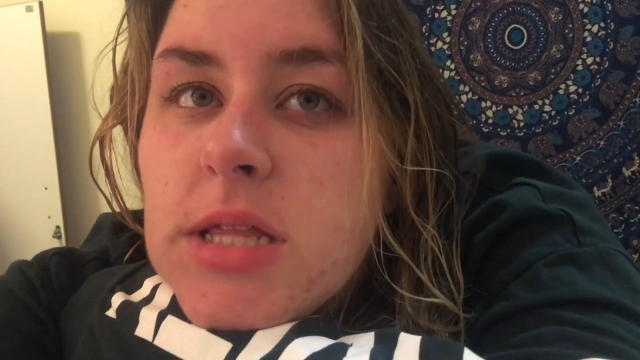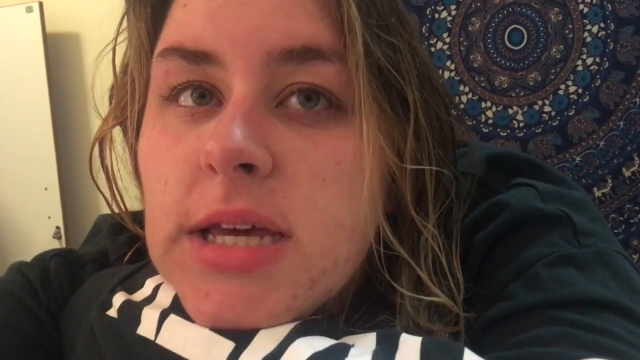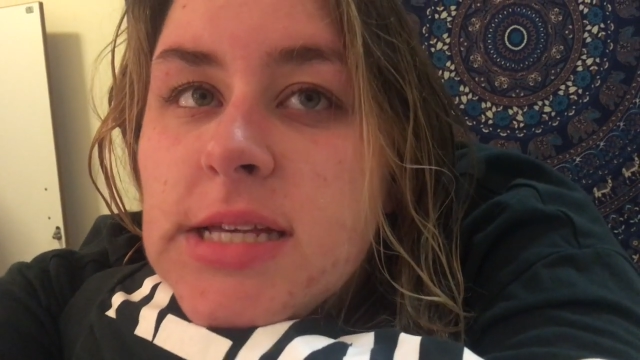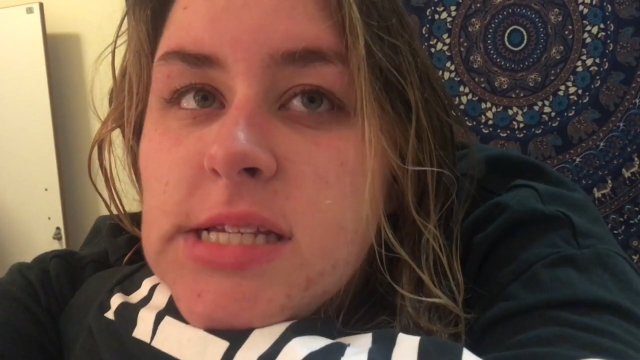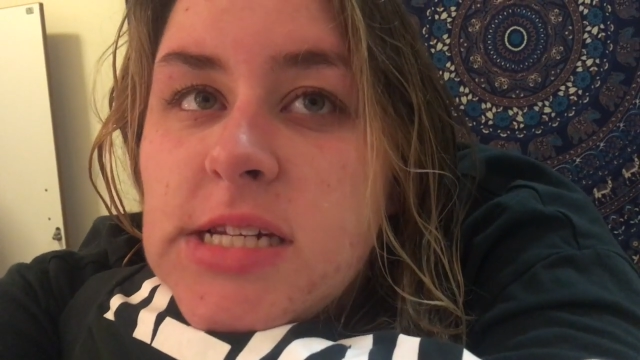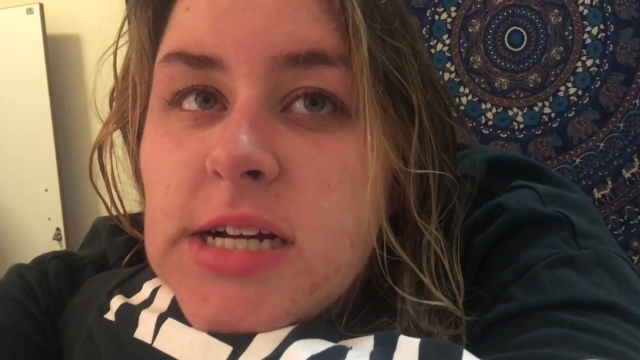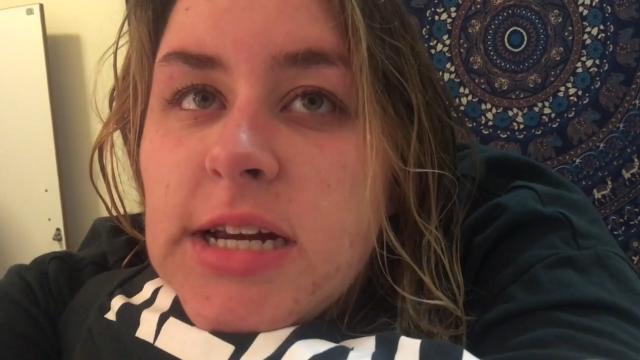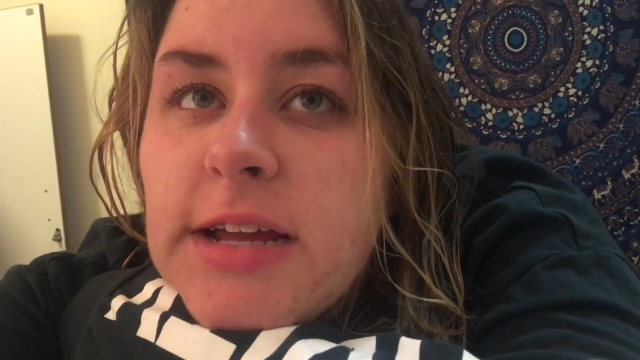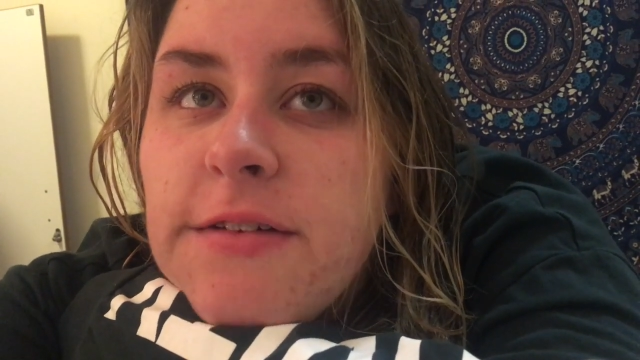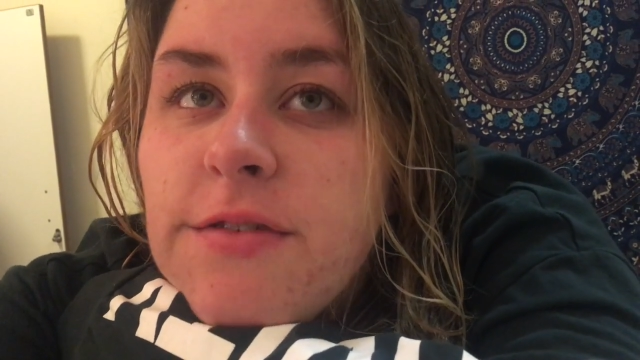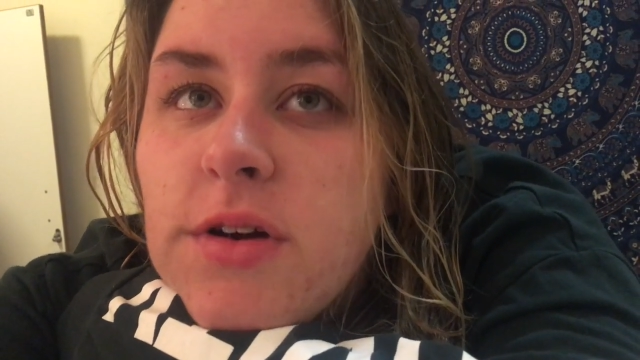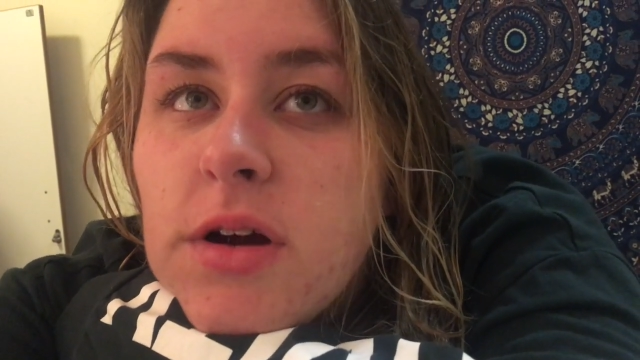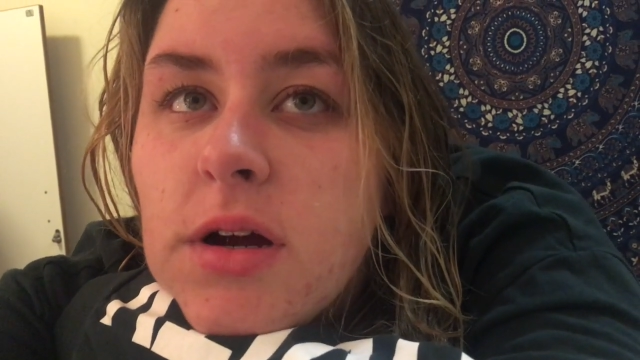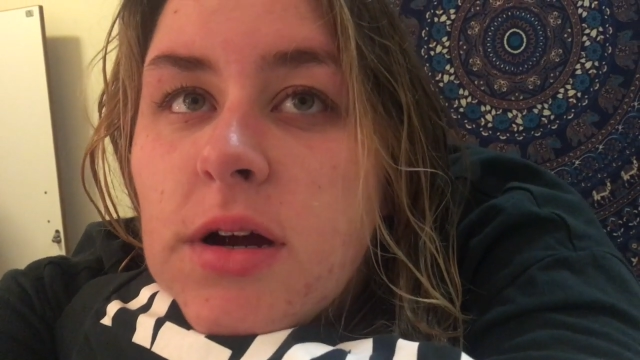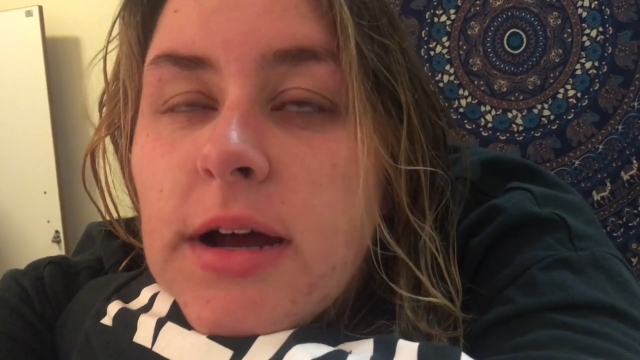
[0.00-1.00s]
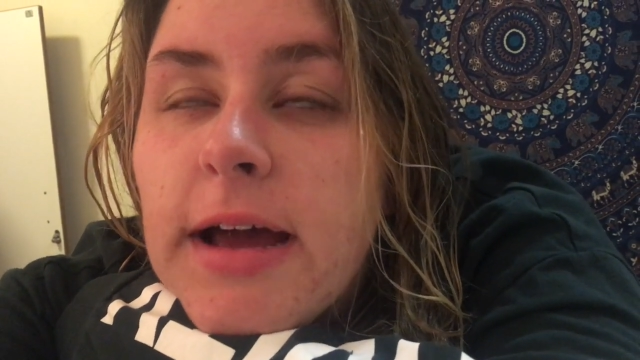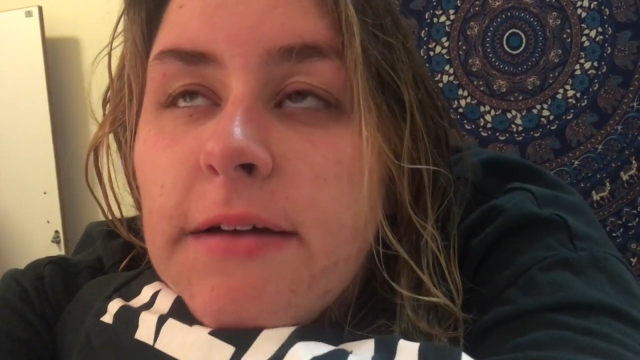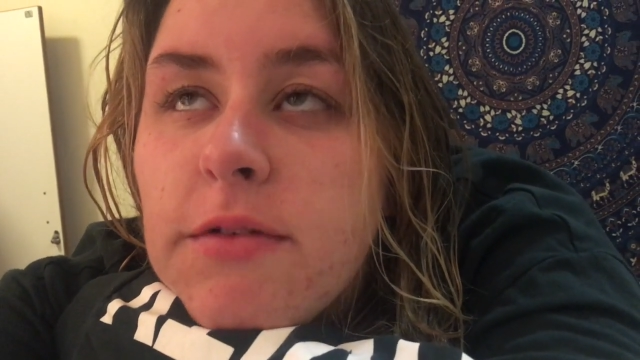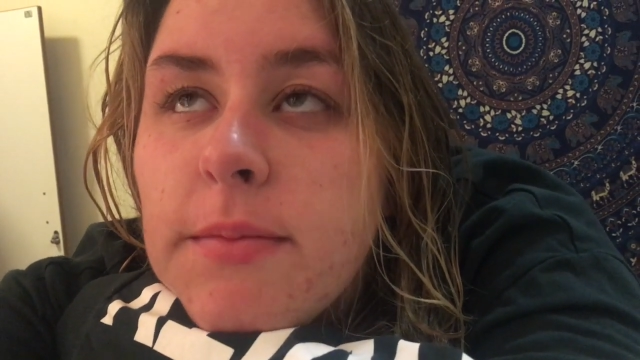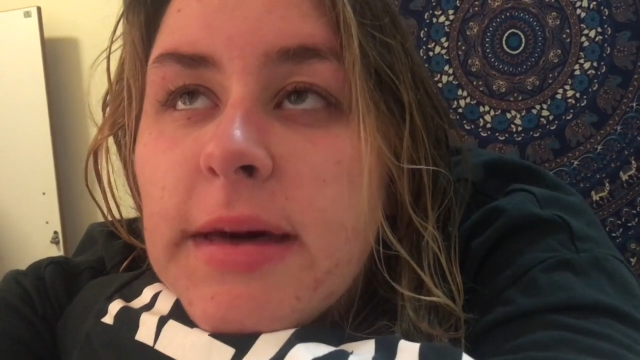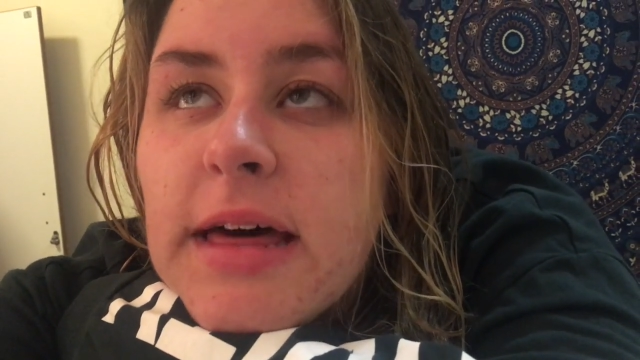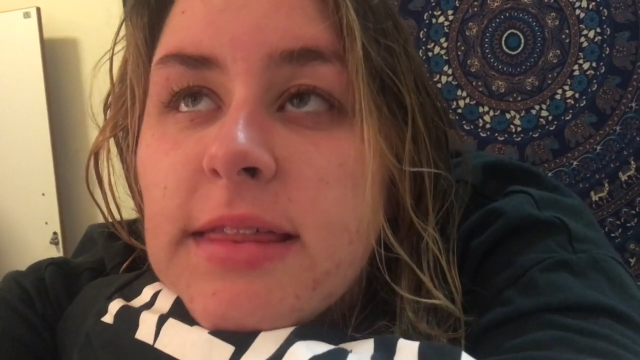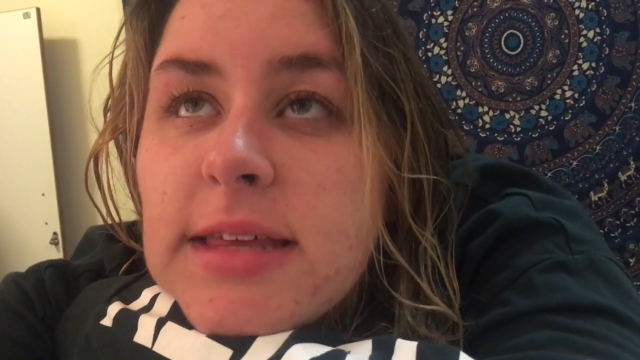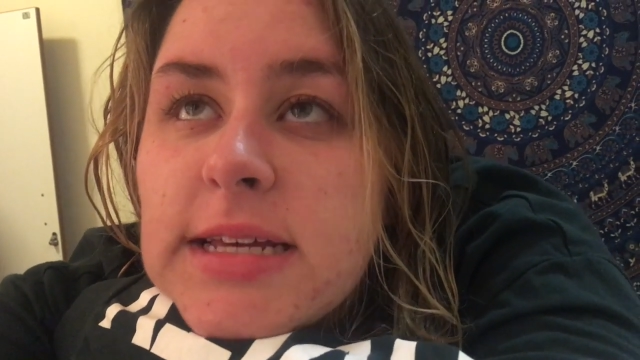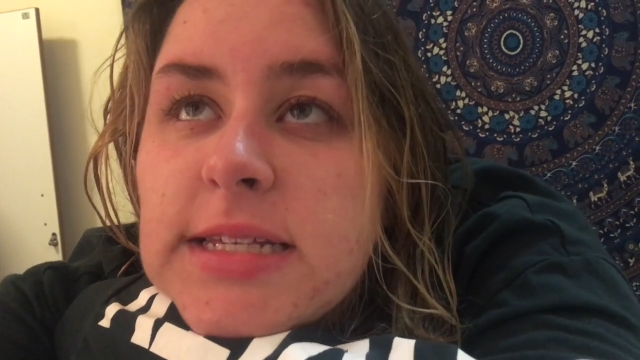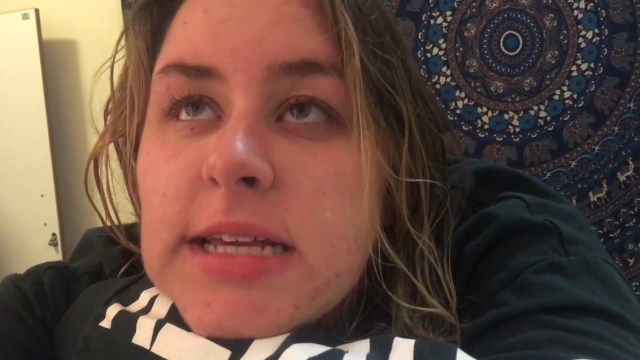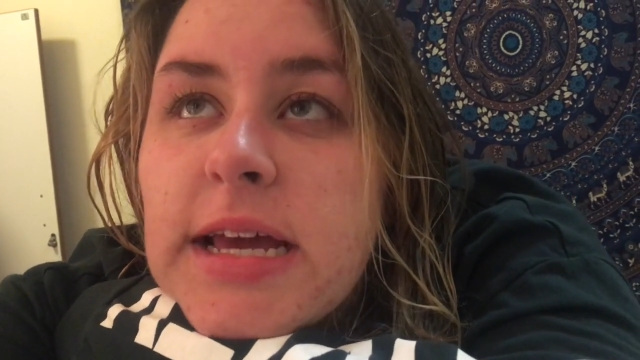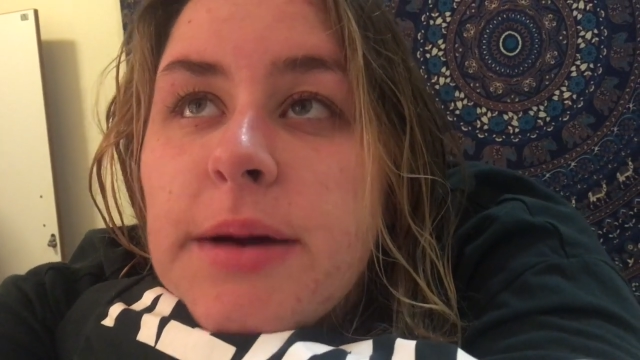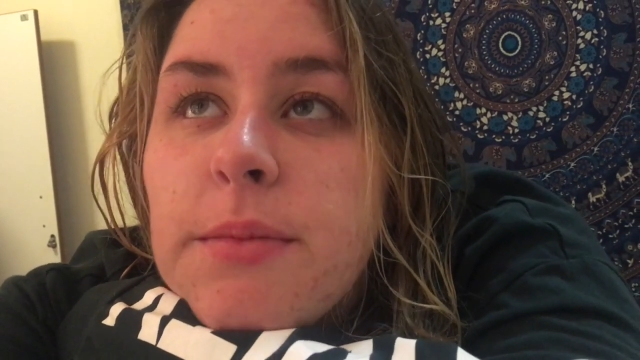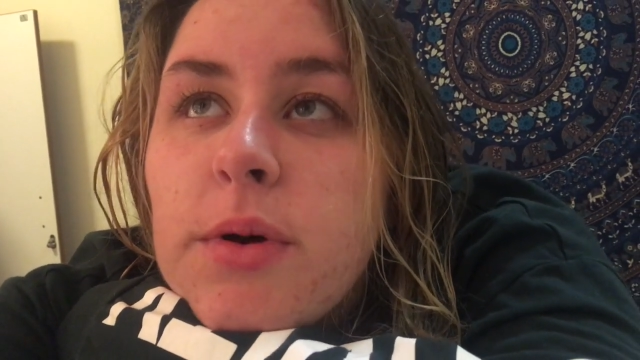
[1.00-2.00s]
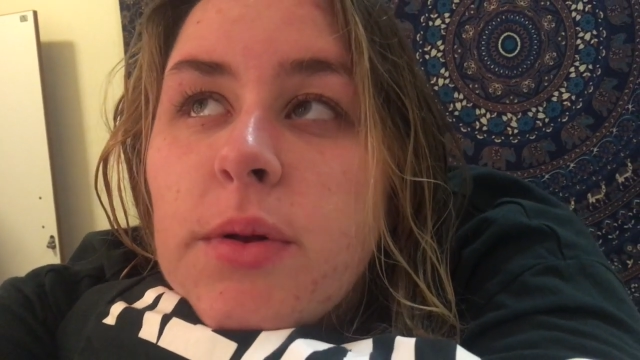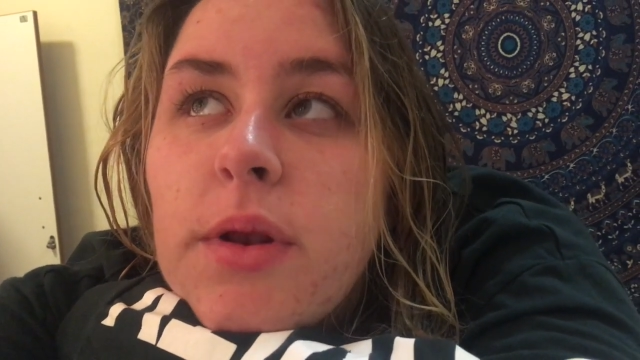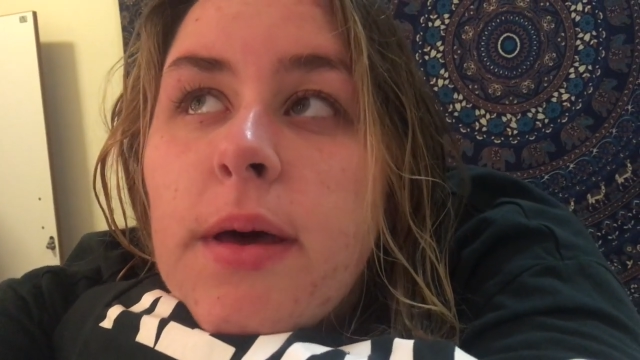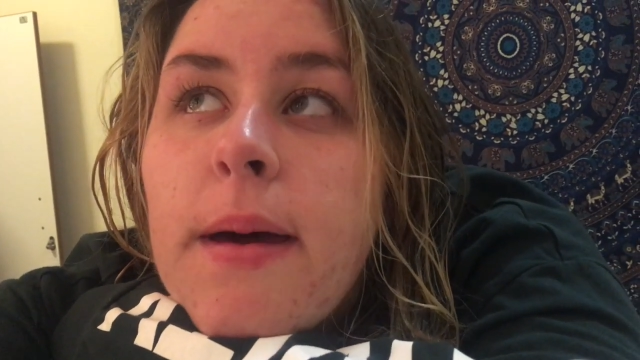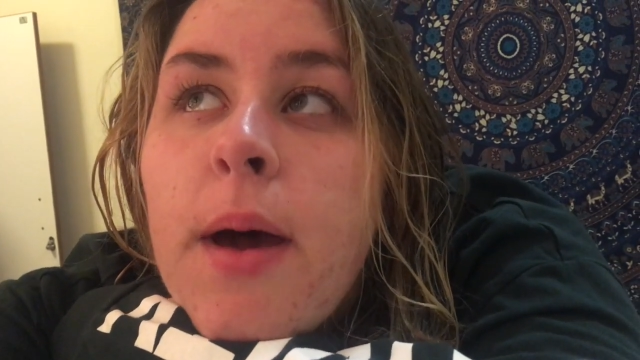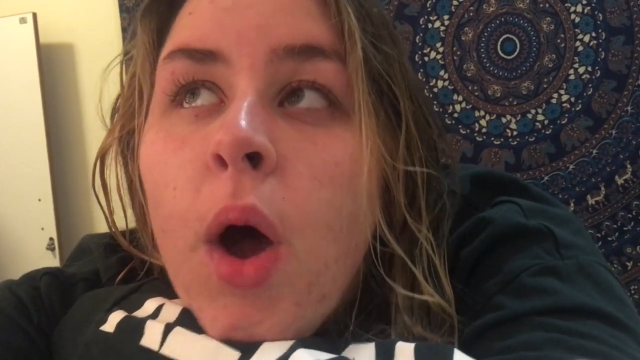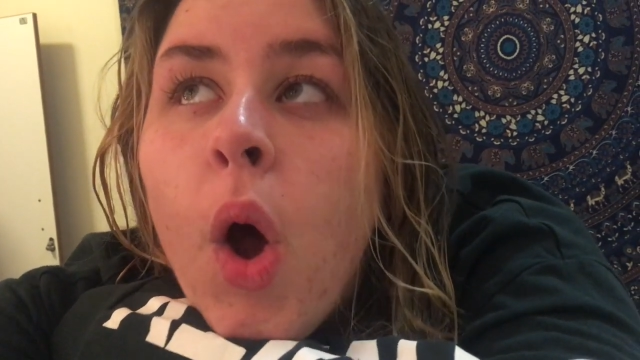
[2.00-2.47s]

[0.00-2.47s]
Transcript: like study for, I have a math exam on